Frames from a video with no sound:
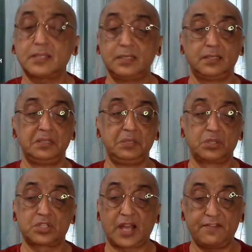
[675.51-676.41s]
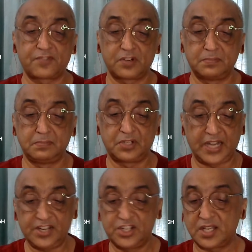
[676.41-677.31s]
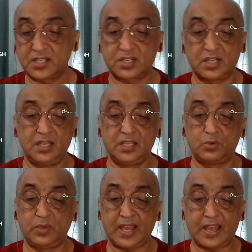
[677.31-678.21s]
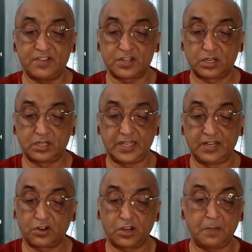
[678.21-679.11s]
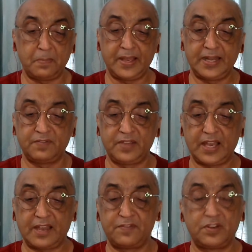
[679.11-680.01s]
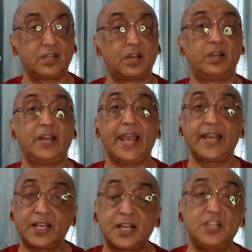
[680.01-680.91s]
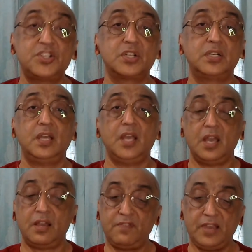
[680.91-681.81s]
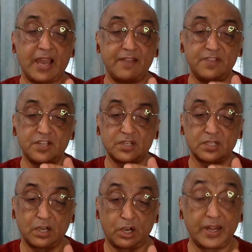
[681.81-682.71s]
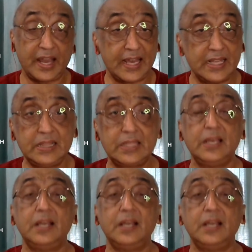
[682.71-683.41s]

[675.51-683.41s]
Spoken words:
You start from trade justice, we have it on environment, we have it on agriculture, we have it on health,